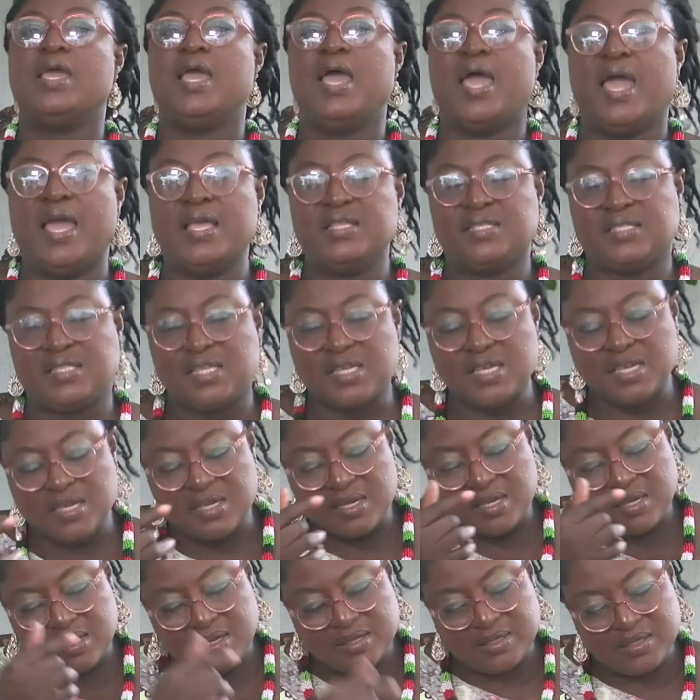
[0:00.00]
And see,
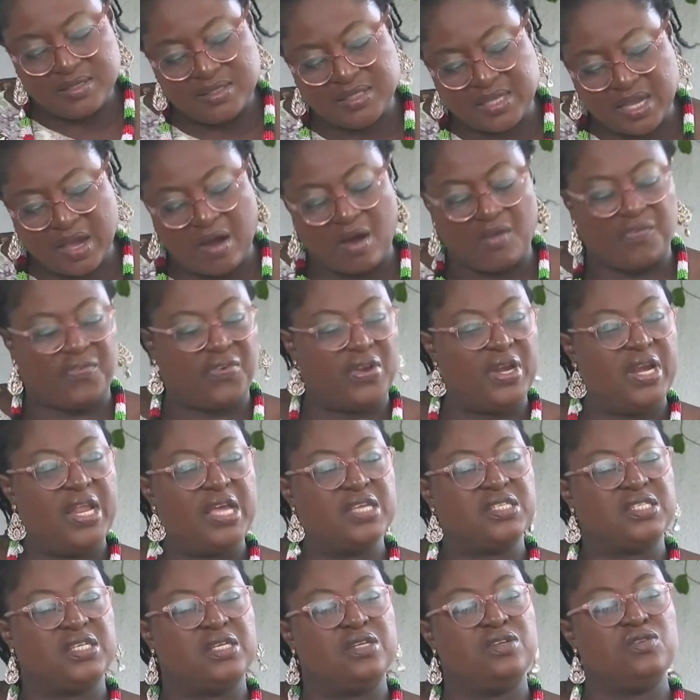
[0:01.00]
day of
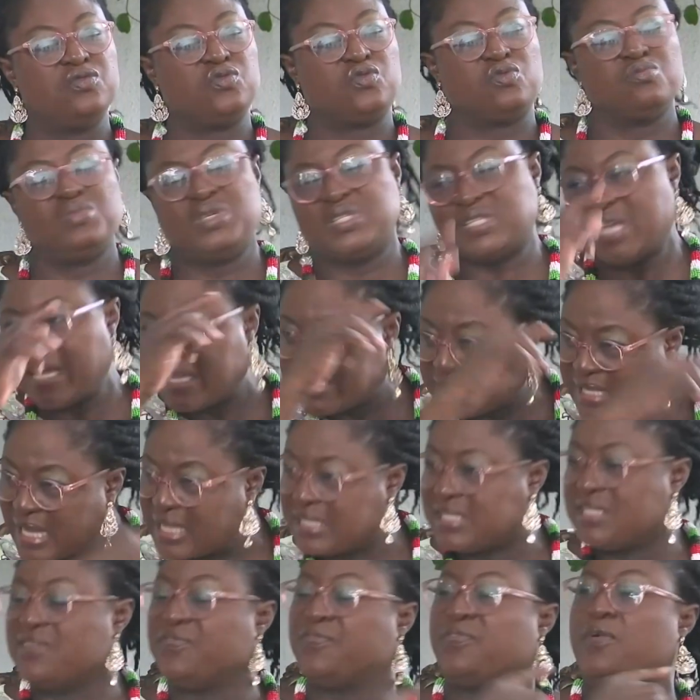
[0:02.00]
election, and so me start
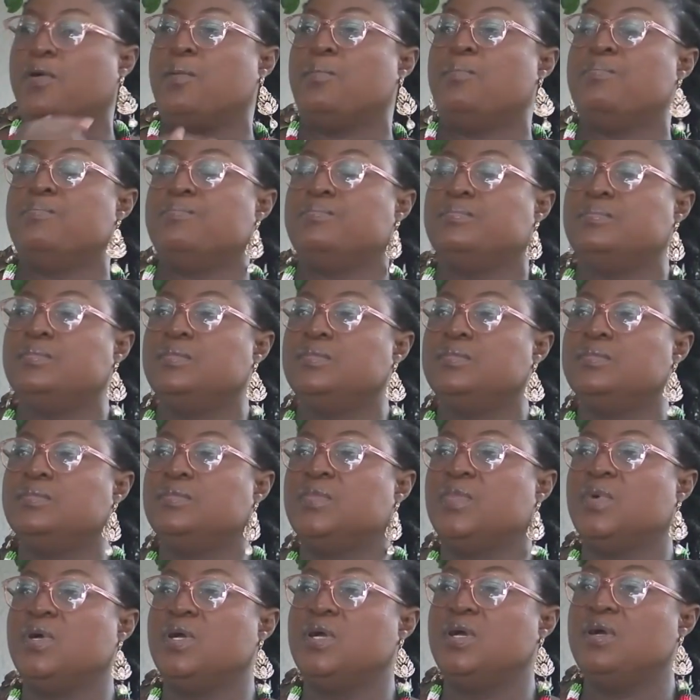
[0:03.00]
starting from
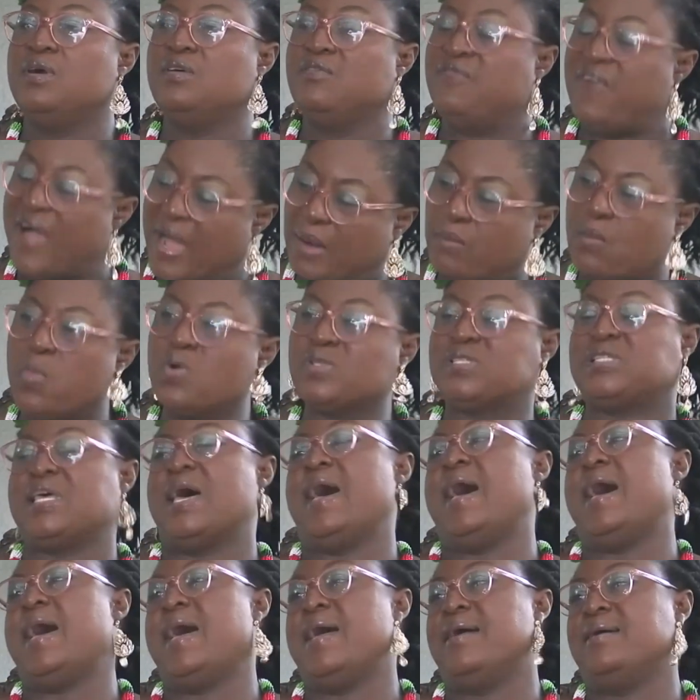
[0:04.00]

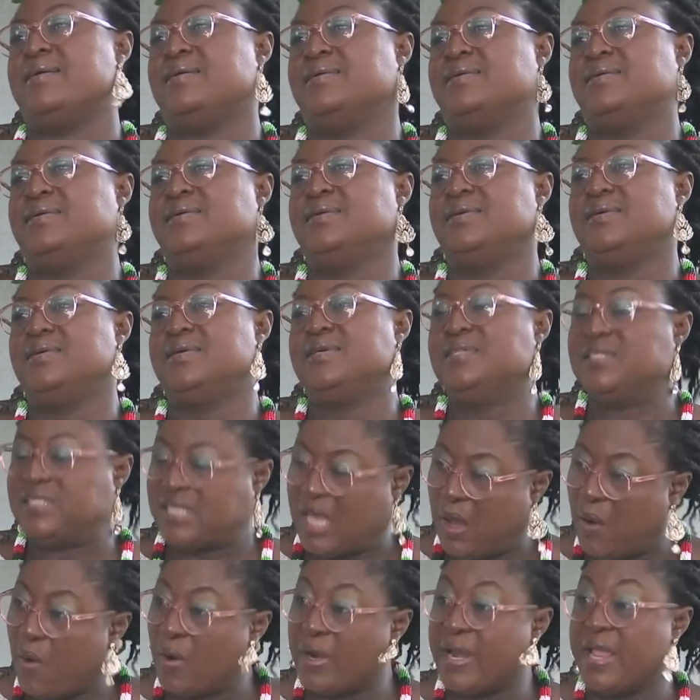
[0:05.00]
Vakbusa.
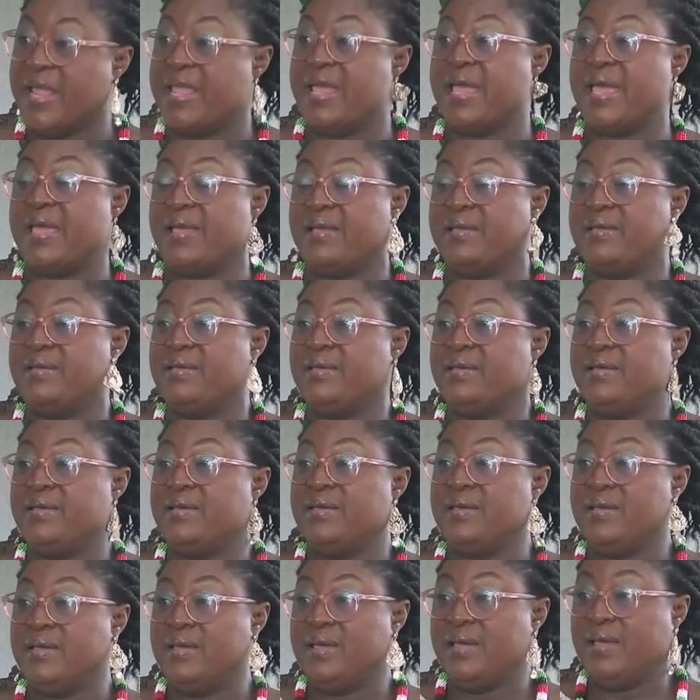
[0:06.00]
So hona ye,
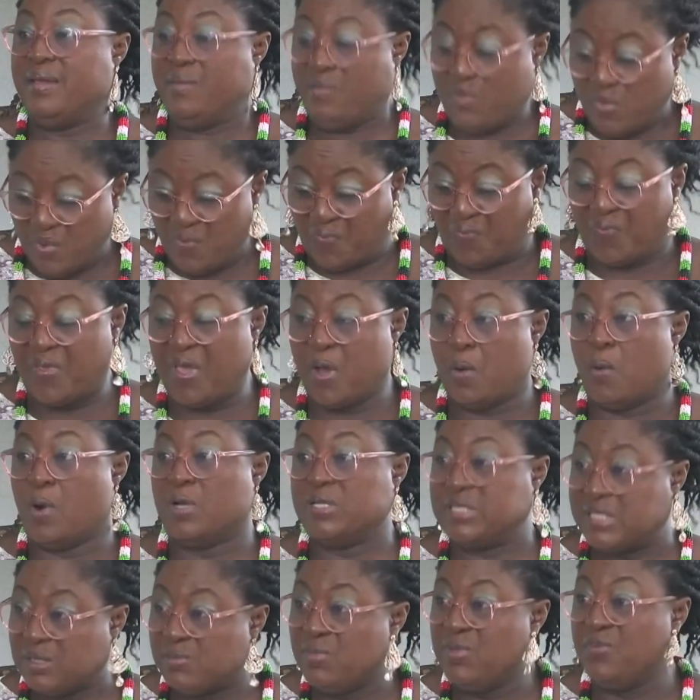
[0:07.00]
me fear one
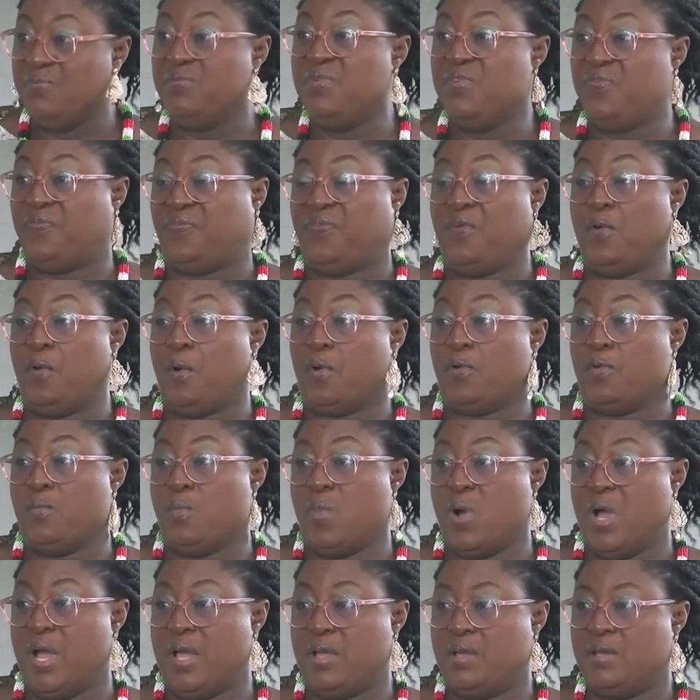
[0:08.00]
thing, me fear one
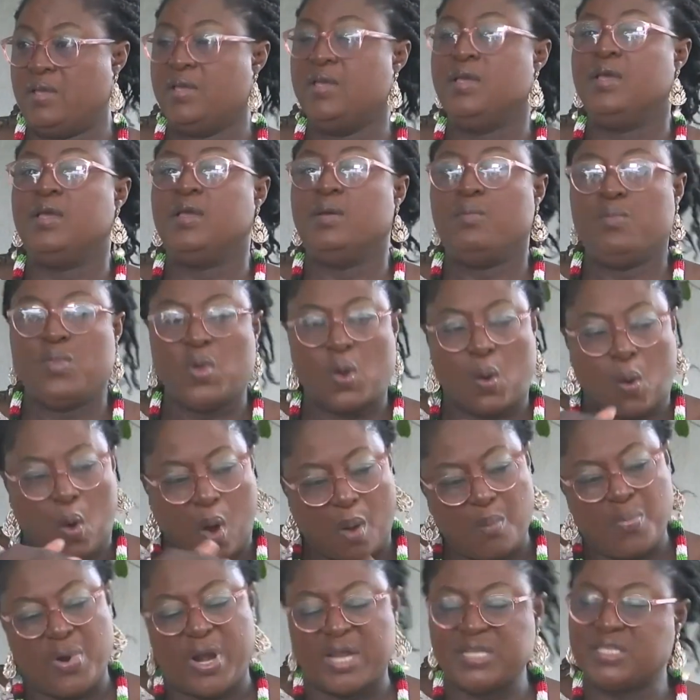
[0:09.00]
man. Me
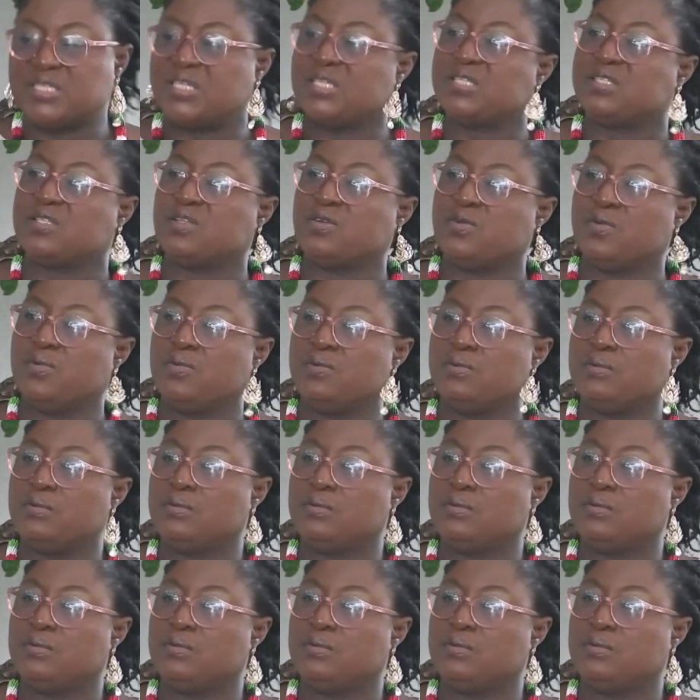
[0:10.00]
cut branches, no.